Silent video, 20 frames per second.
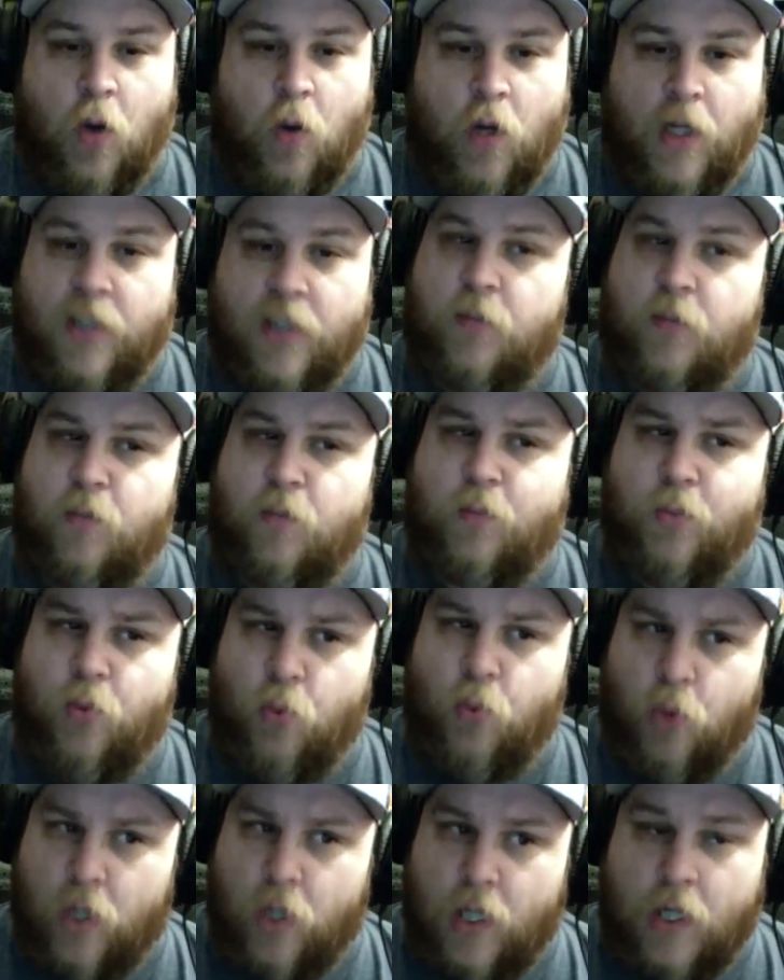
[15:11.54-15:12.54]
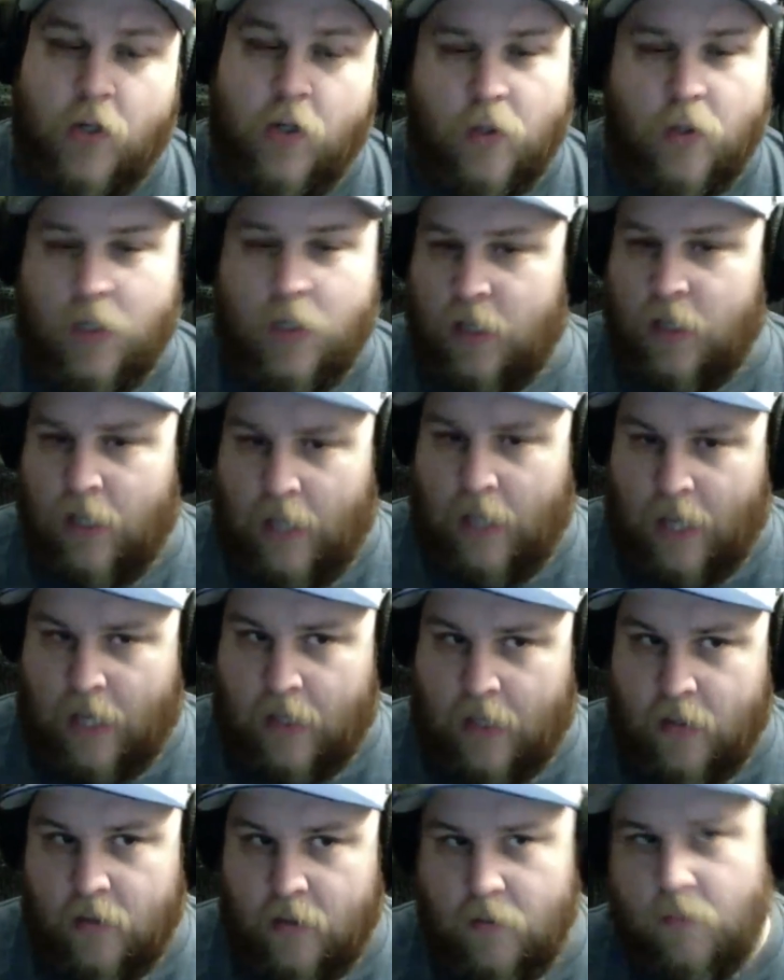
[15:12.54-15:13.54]
and he's pretty good in that.
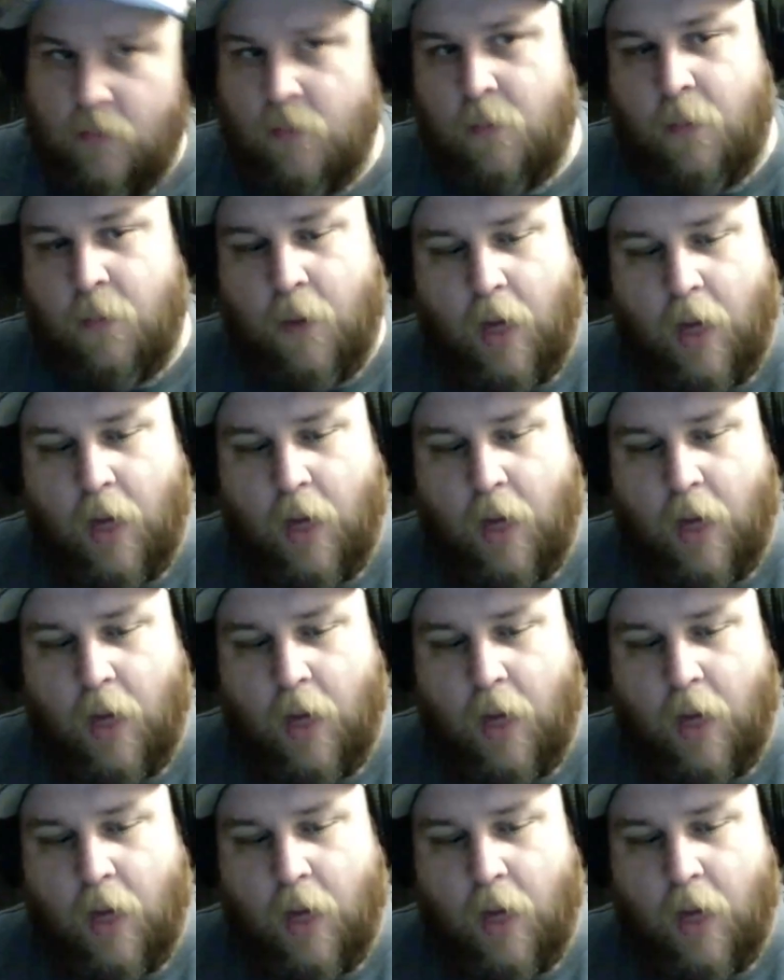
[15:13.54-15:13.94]
But